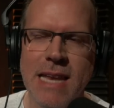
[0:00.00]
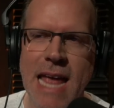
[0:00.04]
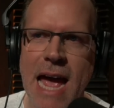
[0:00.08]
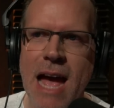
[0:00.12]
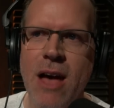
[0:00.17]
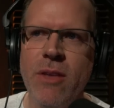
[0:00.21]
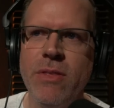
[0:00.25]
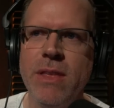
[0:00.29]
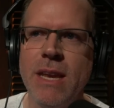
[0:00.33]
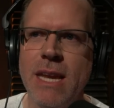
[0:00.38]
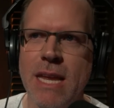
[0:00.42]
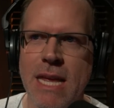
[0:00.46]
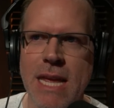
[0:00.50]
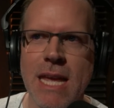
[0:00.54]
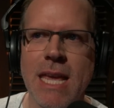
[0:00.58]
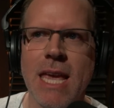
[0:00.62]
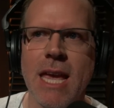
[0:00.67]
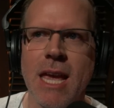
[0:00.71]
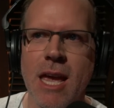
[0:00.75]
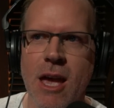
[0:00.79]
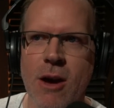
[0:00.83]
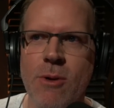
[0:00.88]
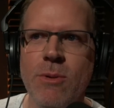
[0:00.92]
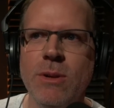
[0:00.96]
Now that he
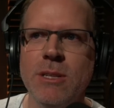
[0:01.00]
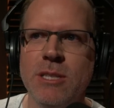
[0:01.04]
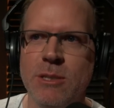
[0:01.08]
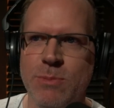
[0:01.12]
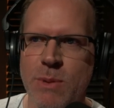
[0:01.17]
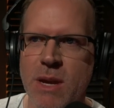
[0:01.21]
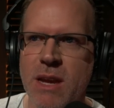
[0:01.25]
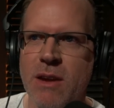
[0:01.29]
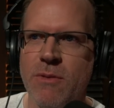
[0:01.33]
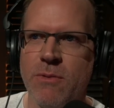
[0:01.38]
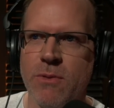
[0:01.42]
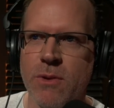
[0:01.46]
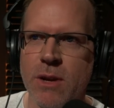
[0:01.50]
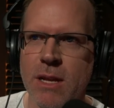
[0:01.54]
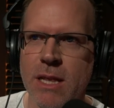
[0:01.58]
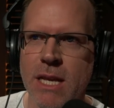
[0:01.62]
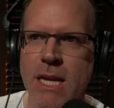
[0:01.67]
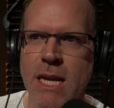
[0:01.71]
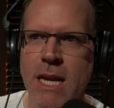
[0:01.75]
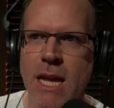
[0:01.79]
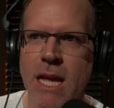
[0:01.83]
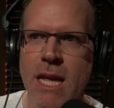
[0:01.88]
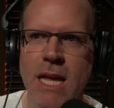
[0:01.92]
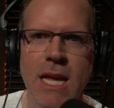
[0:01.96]
can go and speak
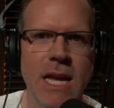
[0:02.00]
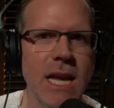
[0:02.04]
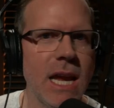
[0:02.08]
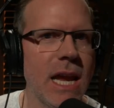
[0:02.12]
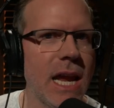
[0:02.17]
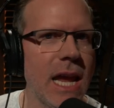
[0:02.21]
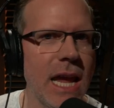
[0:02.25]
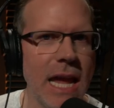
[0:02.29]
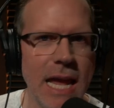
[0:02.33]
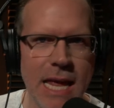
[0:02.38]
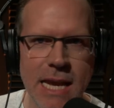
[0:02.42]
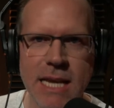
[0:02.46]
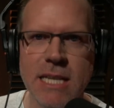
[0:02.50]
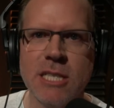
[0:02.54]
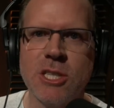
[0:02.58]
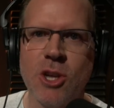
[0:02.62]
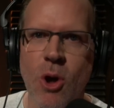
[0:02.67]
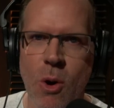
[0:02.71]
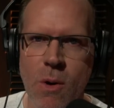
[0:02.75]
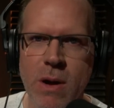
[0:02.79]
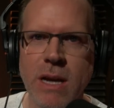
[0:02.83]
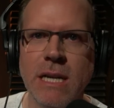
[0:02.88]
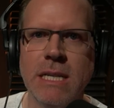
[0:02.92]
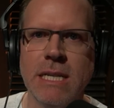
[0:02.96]
freely, it is
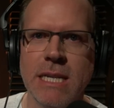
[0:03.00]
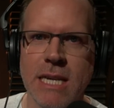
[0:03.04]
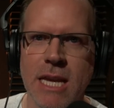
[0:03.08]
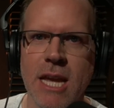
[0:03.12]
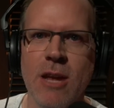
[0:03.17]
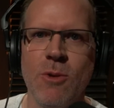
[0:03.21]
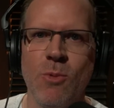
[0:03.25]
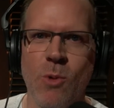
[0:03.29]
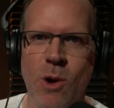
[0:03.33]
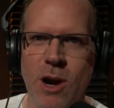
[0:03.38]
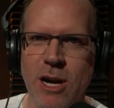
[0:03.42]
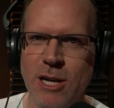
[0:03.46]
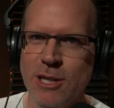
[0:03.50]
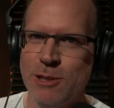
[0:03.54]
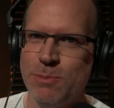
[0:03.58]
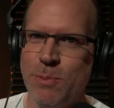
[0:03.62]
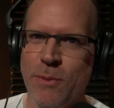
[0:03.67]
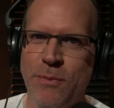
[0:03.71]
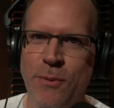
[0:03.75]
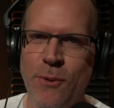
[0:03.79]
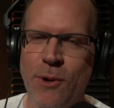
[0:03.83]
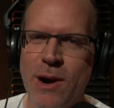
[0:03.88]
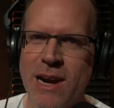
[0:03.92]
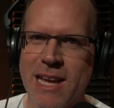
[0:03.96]
going to get worse
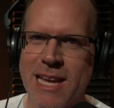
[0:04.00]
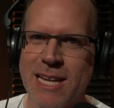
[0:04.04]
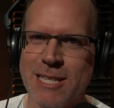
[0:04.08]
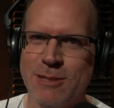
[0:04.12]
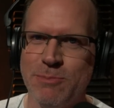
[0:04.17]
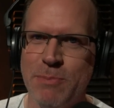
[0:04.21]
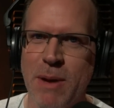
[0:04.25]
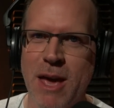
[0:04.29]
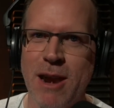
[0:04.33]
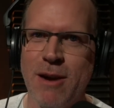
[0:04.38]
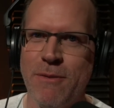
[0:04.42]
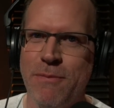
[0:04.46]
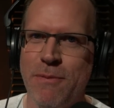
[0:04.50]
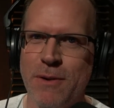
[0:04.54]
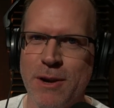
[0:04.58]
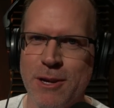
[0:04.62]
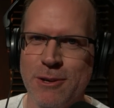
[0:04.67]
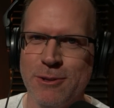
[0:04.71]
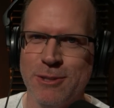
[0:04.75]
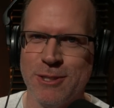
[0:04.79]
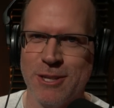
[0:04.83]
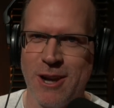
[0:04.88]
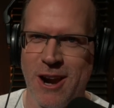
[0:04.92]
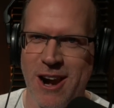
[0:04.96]
before it gets better for
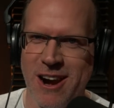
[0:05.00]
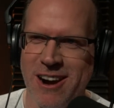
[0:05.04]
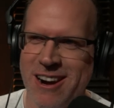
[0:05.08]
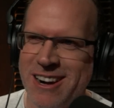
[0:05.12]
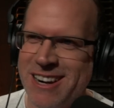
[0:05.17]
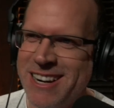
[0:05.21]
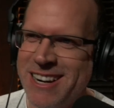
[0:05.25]
you, sir.